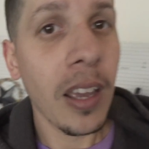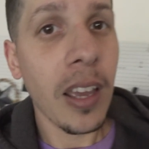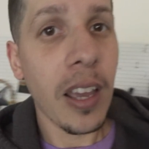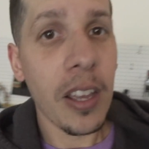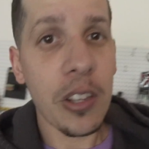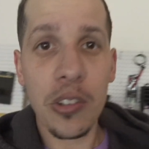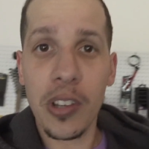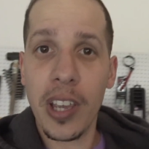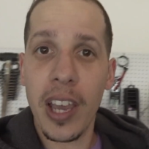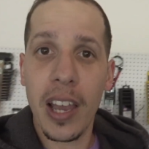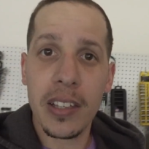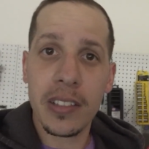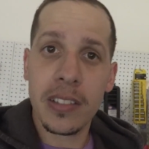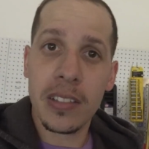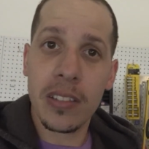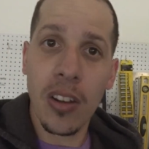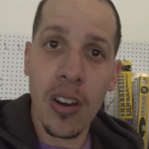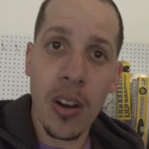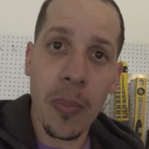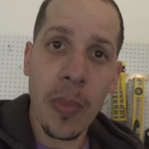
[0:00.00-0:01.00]
As you guys
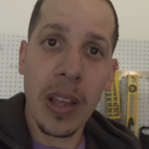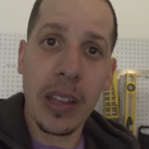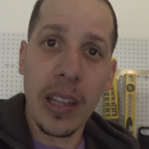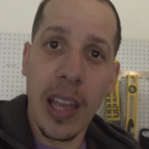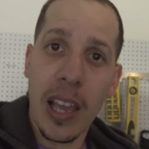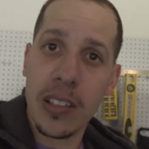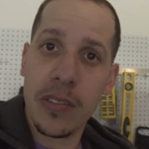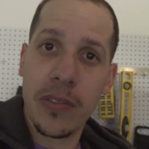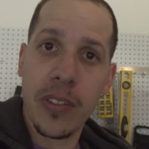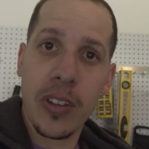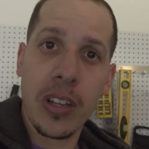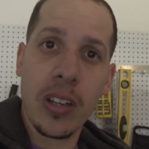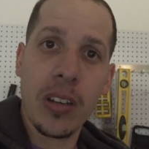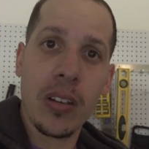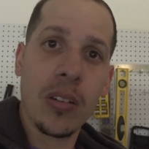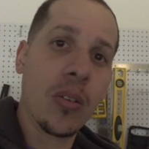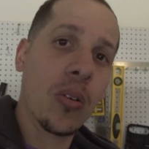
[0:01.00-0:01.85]
saw in my last video,